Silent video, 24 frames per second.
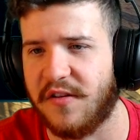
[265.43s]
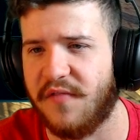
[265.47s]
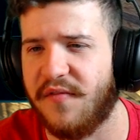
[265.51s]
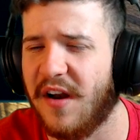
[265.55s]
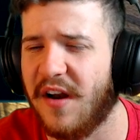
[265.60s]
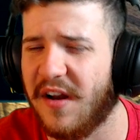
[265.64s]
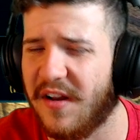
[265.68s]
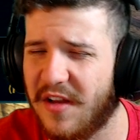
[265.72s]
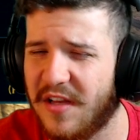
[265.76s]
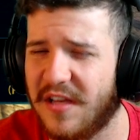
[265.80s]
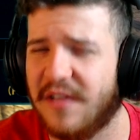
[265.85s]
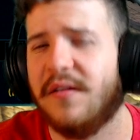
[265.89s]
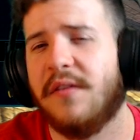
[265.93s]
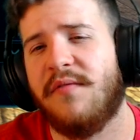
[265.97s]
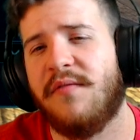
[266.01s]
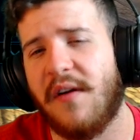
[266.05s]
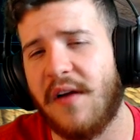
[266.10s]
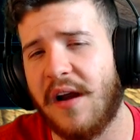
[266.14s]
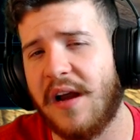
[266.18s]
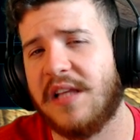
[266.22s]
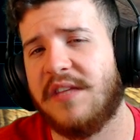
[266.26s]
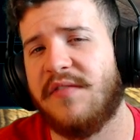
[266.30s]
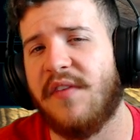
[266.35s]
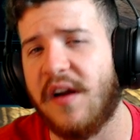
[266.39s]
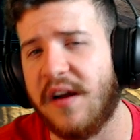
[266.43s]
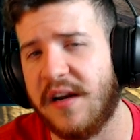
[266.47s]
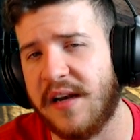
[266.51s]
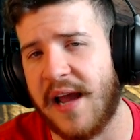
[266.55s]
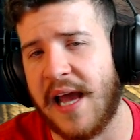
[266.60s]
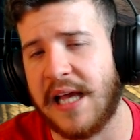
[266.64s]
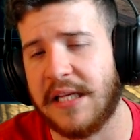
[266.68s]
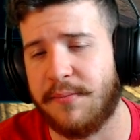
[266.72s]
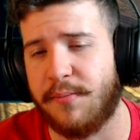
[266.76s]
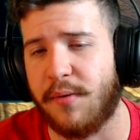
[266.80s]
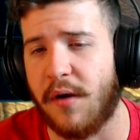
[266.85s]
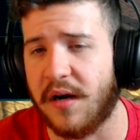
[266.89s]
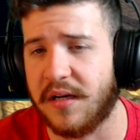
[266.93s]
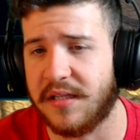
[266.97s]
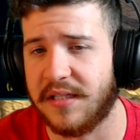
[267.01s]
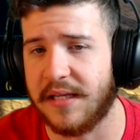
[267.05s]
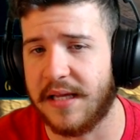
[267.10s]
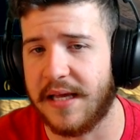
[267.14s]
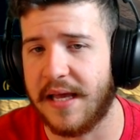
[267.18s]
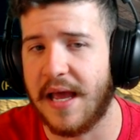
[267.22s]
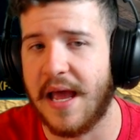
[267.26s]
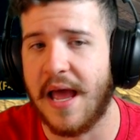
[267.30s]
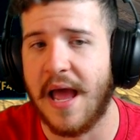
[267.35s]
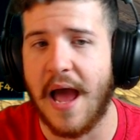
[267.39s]
So it's very nice
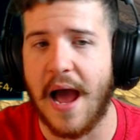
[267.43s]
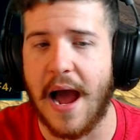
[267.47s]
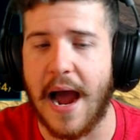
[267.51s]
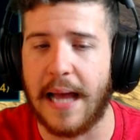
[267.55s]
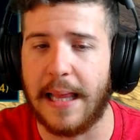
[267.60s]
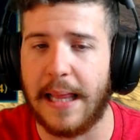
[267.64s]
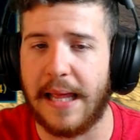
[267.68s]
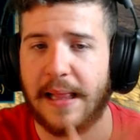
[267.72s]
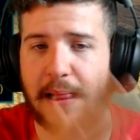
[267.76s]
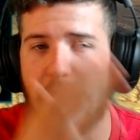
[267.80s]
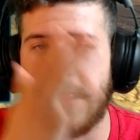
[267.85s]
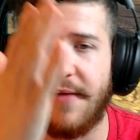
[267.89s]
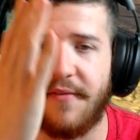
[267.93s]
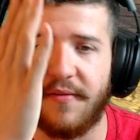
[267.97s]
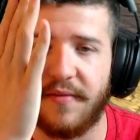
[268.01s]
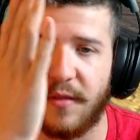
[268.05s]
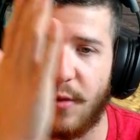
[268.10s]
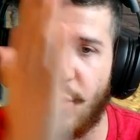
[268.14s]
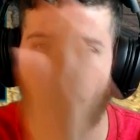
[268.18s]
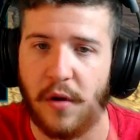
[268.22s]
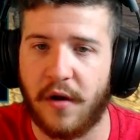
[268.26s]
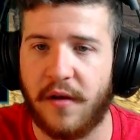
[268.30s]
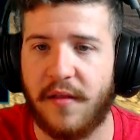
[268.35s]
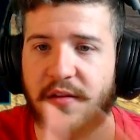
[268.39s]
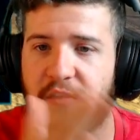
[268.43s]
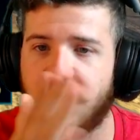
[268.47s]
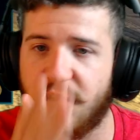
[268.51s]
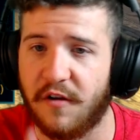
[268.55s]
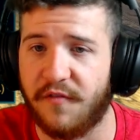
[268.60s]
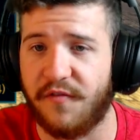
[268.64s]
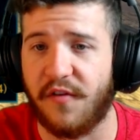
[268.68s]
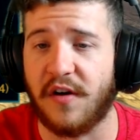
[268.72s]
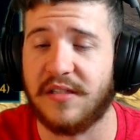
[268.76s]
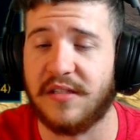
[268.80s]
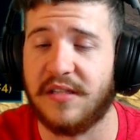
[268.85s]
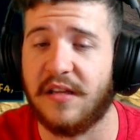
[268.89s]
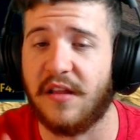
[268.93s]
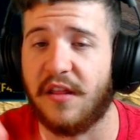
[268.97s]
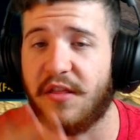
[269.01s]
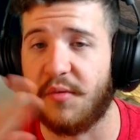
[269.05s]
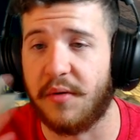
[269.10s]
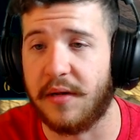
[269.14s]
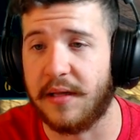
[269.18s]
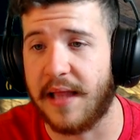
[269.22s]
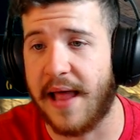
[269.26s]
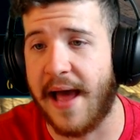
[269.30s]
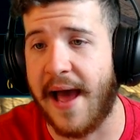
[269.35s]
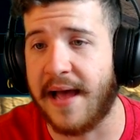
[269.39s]
personally. I like leveling the 1 and the 2 first and the
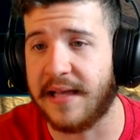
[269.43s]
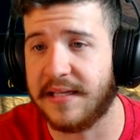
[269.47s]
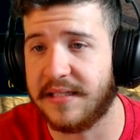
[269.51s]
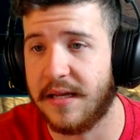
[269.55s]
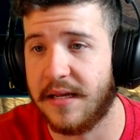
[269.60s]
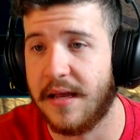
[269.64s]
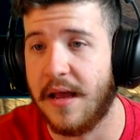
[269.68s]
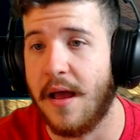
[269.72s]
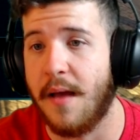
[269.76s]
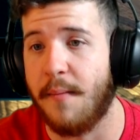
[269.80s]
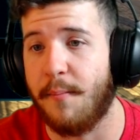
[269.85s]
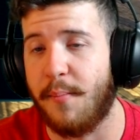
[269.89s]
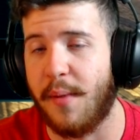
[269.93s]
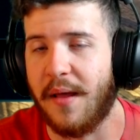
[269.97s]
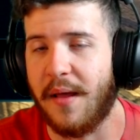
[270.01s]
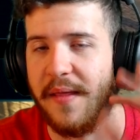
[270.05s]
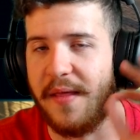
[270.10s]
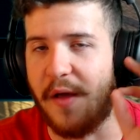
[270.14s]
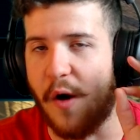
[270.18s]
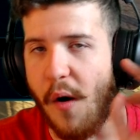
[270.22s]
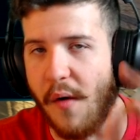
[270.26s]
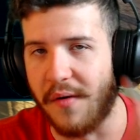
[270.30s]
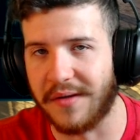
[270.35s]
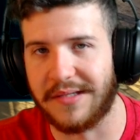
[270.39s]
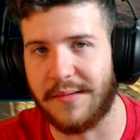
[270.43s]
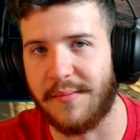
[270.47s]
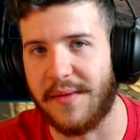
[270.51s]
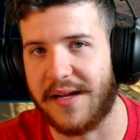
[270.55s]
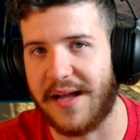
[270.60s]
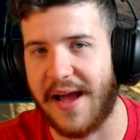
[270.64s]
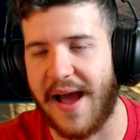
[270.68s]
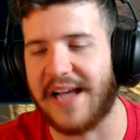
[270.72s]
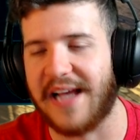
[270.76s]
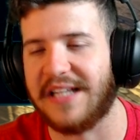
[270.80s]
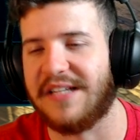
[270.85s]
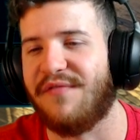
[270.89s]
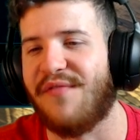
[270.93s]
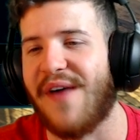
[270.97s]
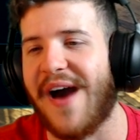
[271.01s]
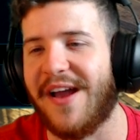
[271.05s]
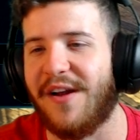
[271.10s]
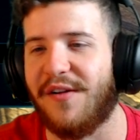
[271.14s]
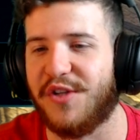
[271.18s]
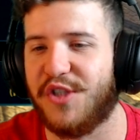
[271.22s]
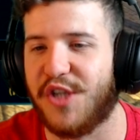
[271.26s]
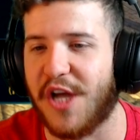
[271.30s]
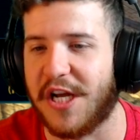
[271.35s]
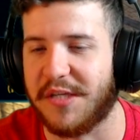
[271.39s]
3 last. But the ultimate, guys,
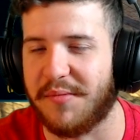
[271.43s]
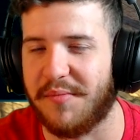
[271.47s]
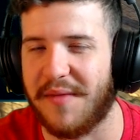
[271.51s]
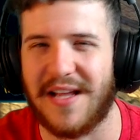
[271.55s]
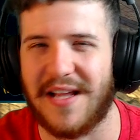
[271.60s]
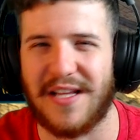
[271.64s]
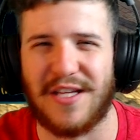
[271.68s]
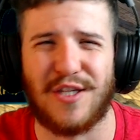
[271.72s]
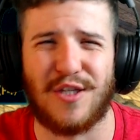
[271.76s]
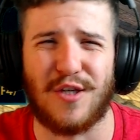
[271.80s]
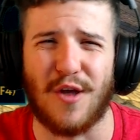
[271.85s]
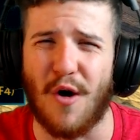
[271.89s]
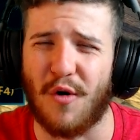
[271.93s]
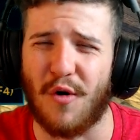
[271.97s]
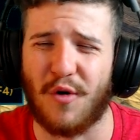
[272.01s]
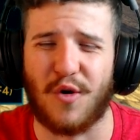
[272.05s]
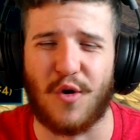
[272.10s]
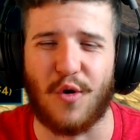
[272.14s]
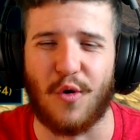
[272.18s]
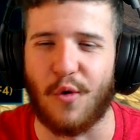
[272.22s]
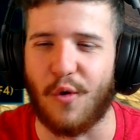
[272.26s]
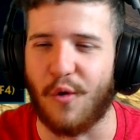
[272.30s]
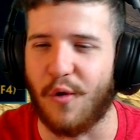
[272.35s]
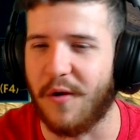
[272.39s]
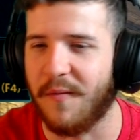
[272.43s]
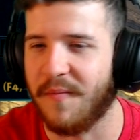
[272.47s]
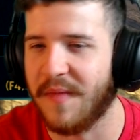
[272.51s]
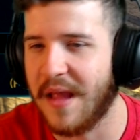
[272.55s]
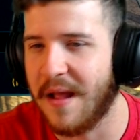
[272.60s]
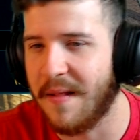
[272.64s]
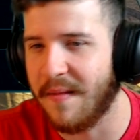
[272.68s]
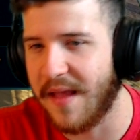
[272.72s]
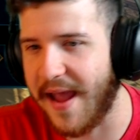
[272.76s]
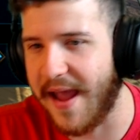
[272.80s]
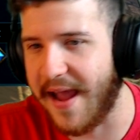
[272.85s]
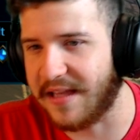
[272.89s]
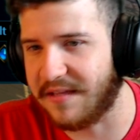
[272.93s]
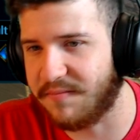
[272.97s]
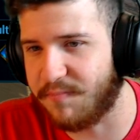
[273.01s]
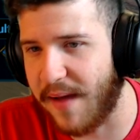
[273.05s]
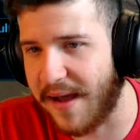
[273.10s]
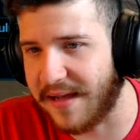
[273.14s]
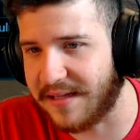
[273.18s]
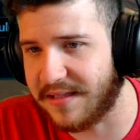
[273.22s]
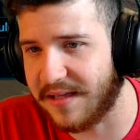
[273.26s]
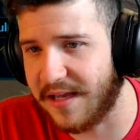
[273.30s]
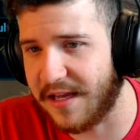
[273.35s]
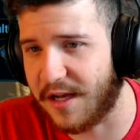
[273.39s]
Final Judgment is so cool. It's
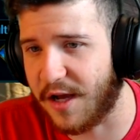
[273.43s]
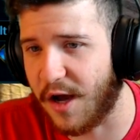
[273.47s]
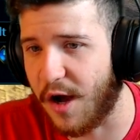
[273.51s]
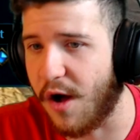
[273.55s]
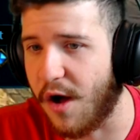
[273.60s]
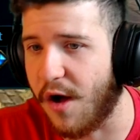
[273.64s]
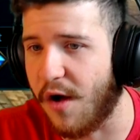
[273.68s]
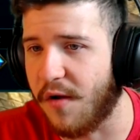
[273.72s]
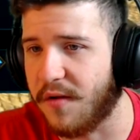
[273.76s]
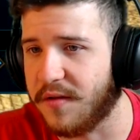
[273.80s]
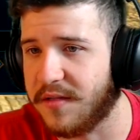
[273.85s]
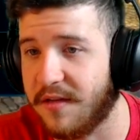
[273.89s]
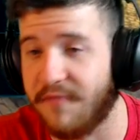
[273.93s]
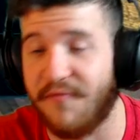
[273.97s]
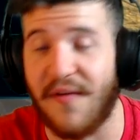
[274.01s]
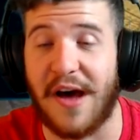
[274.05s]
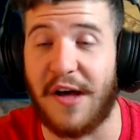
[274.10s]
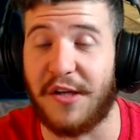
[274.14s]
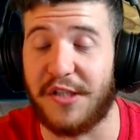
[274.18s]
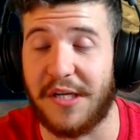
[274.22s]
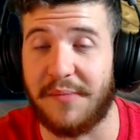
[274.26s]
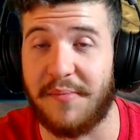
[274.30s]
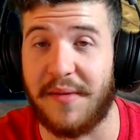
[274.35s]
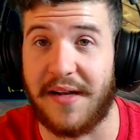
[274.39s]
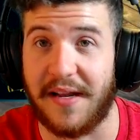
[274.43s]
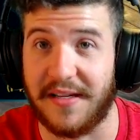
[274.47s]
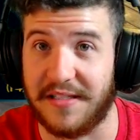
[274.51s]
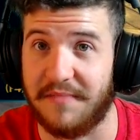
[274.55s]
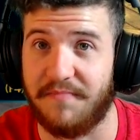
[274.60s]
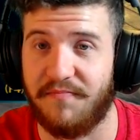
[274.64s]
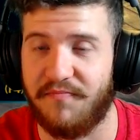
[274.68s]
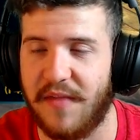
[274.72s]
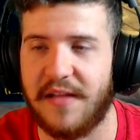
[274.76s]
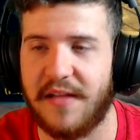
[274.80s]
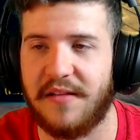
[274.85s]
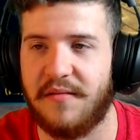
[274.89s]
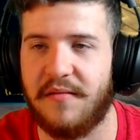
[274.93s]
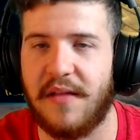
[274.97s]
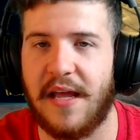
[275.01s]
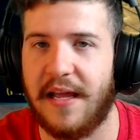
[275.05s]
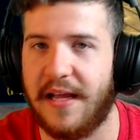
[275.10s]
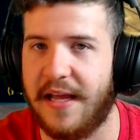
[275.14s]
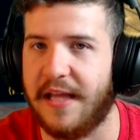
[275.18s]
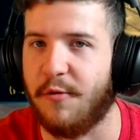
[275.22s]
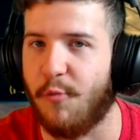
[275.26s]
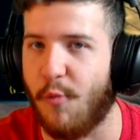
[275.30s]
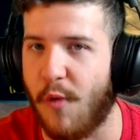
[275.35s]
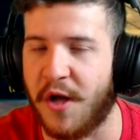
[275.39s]
basically called Final Judgment because
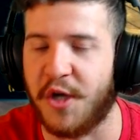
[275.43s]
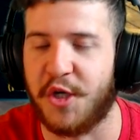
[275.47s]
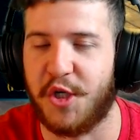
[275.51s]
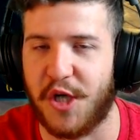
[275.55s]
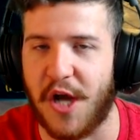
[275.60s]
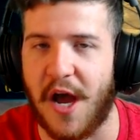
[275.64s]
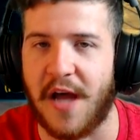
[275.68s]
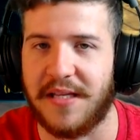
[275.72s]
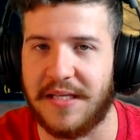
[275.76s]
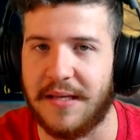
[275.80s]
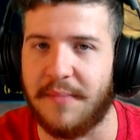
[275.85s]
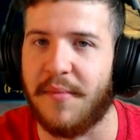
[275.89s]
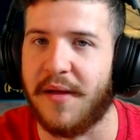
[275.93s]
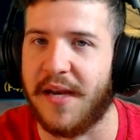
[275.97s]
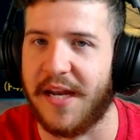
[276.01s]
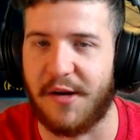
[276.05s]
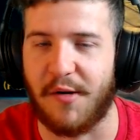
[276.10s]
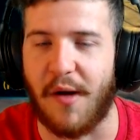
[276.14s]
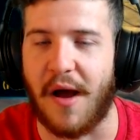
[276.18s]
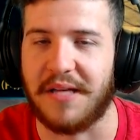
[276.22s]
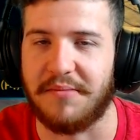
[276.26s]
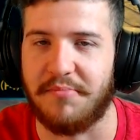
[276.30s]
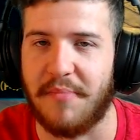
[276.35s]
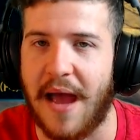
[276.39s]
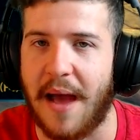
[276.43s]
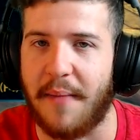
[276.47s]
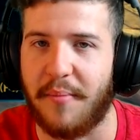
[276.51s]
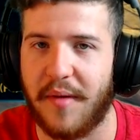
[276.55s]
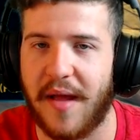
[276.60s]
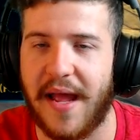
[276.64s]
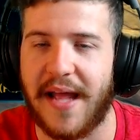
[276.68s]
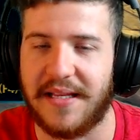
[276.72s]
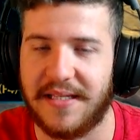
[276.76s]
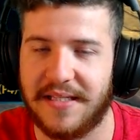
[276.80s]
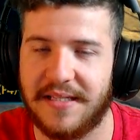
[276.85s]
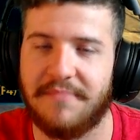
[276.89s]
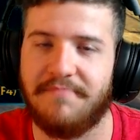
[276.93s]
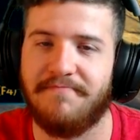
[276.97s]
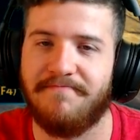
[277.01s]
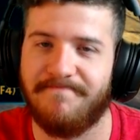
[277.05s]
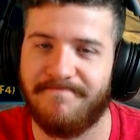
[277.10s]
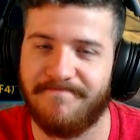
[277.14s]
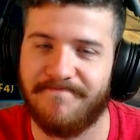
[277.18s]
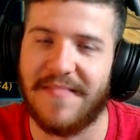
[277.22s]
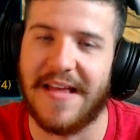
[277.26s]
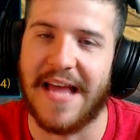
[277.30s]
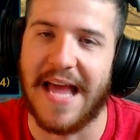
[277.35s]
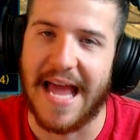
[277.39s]
it can one-shot somebody cross map.
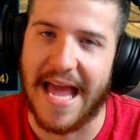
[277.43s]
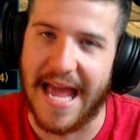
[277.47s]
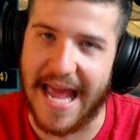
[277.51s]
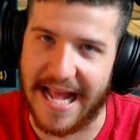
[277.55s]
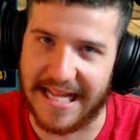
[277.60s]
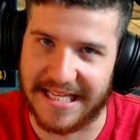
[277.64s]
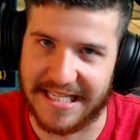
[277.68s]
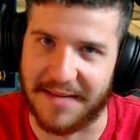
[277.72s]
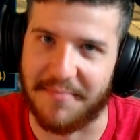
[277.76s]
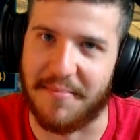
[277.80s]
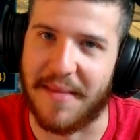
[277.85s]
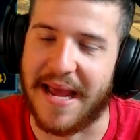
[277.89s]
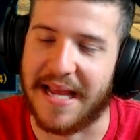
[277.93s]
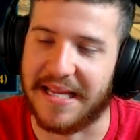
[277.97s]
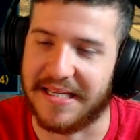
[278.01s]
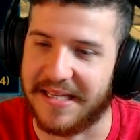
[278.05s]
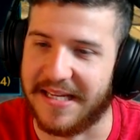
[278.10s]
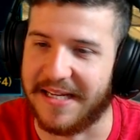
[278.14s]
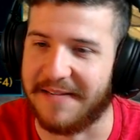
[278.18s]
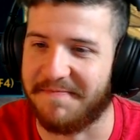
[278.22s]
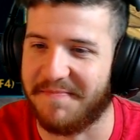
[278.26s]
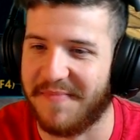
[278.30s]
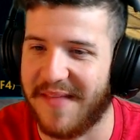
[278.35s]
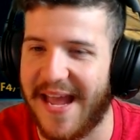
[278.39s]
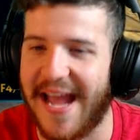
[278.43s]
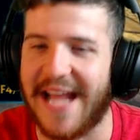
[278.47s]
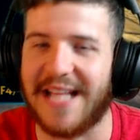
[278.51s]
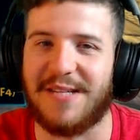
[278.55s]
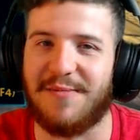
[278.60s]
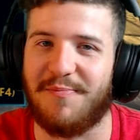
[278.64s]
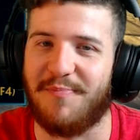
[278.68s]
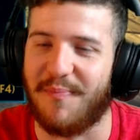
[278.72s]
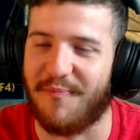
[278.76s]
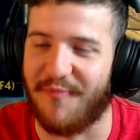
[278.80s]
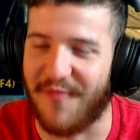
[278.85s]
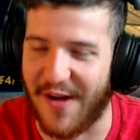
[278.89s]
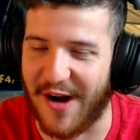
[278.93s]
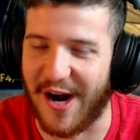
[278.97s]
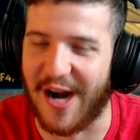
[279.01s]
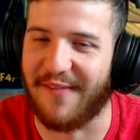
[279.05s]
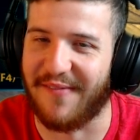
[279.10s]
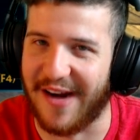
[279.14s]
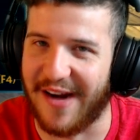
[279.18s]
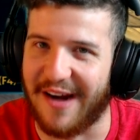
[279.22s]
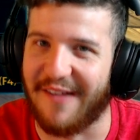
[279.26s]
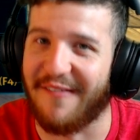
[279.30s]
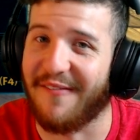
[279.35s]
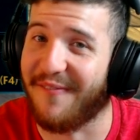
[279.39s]
It's amazing. It's very,
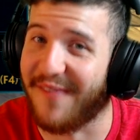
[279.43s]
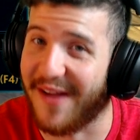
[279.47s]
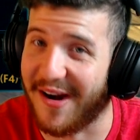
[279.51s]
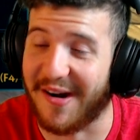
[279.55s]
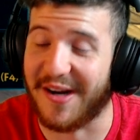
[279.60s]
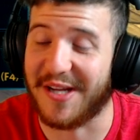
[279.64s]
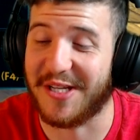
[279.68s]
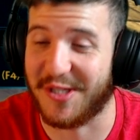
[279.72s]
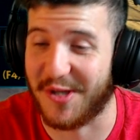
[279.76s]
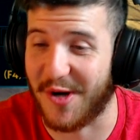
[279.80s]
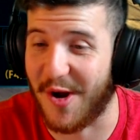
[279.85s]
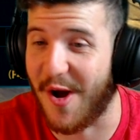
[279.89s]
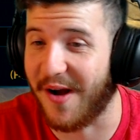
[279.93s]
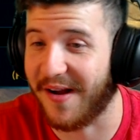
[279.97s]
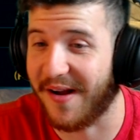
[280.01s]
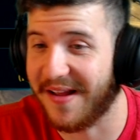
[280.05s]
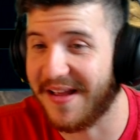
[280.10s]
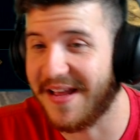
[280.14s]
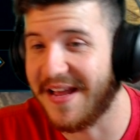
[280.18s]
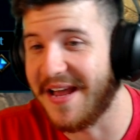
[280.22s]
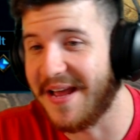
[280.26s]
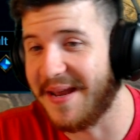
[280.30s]
very, very strong.